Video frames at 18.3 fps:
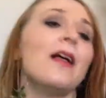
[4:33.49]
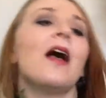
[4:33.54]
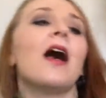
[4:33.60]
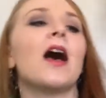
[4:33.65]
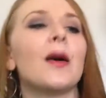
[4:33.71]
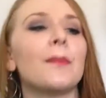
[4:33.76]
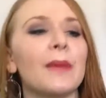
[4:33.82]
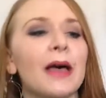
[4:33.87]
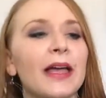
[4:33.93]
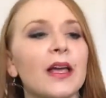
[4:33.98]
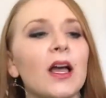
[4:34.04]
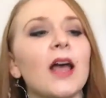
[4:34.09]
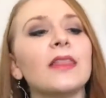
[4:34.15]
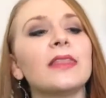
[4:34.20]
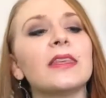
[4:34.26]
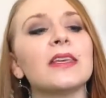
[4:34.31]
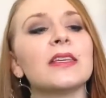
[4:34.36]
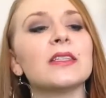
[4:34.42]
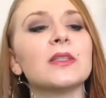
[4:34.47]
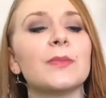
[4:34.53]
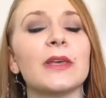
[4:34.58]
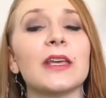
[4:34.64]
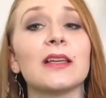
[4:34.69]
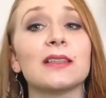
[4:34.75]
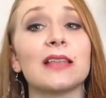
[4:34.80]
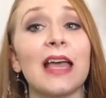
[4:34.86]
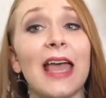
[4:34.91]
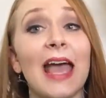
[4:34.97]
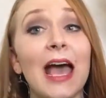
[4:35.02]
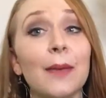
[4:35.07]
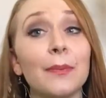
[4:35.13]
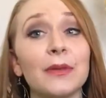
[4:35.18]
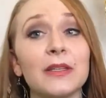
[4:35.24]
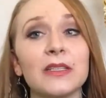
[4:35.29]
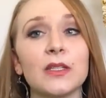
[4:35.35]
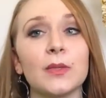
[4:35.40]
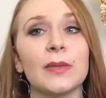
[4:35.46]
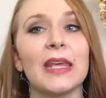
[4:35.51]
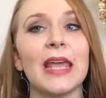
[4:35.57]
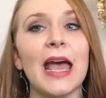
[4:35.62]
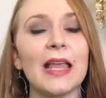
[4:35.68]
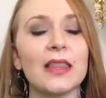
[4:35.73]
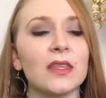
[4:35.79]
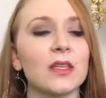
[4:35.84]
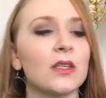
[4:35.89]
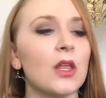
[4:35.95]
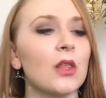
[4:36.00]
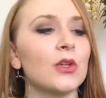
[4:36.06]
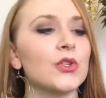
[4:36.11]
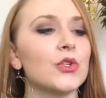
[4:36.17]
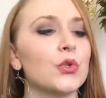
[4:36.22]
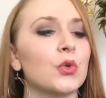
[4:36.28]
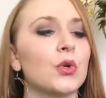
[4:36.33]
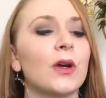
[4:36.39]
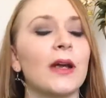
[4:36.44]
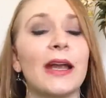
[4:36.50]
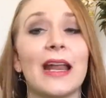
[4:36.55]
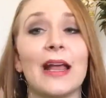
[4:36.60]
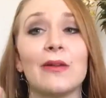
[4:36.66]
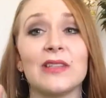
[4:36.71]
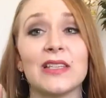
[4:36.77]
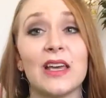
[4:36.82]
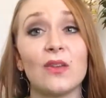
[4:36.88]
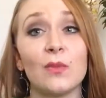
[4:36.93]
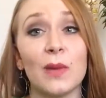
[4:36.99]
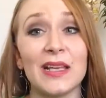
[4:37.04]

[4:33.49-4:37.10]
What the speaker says: I got this because I happened to be at the dollar store and I was out of